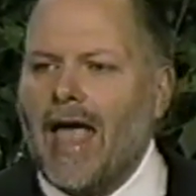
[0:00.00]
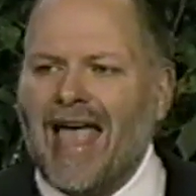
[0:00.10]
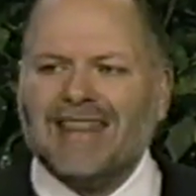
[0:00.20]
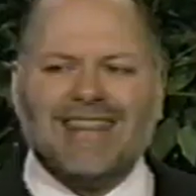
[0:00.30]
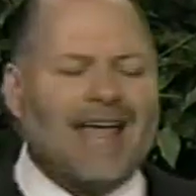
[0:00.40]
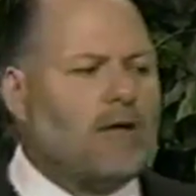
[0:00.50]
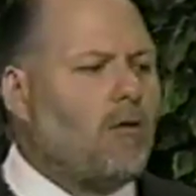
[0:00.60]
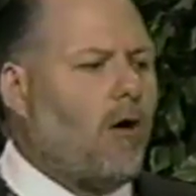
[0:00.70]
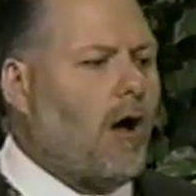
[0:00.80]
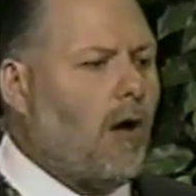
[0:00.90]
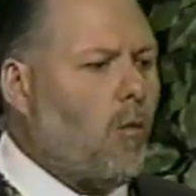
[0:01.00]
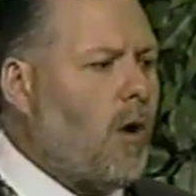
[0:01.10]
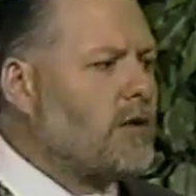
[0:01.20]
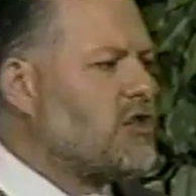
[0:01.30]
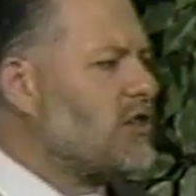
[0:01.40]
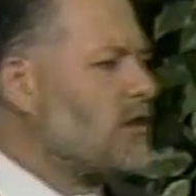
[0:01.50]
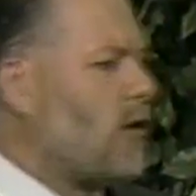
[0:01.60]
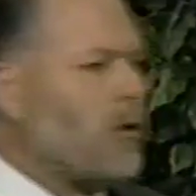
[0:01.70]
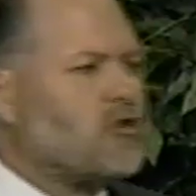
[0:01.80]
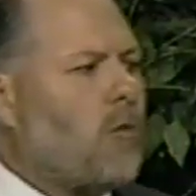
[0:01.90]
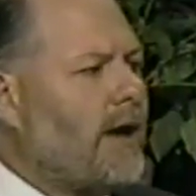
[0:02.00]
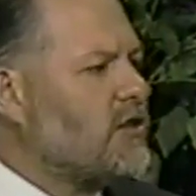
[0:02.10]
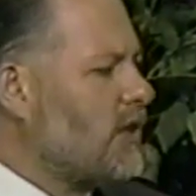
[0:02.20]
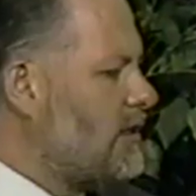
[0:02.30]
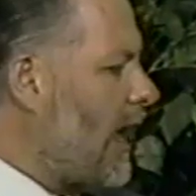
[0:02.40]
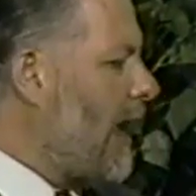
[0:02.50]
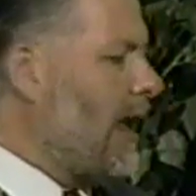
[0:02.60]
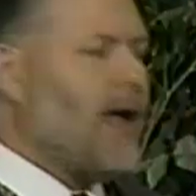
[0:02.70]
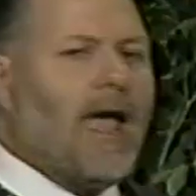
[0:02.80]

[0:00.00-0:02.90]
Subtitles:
and then once or twice a day.